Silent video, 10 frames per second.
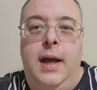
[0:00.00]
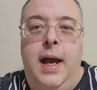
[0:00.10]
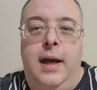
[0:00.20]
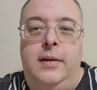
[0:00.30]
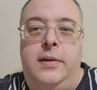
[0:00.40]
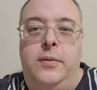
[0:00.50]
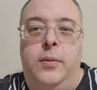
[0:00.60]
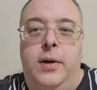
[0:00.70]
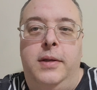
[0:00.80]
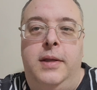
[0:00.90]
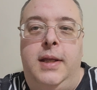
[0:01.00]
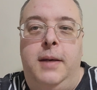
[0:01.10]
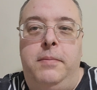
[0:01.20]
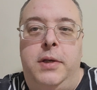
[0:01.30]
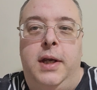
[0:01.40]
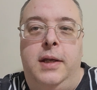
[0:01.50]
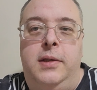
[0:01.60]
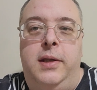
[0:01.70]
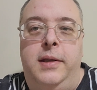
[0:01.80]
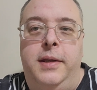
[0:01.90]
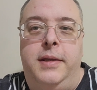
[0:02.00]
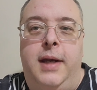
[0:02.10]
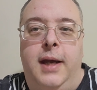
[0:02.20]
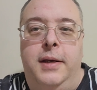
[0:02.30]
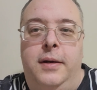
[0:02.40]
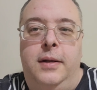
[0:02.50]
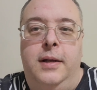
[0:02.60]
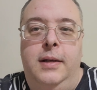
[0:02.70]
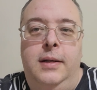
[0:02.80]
has the word dipshits in the title.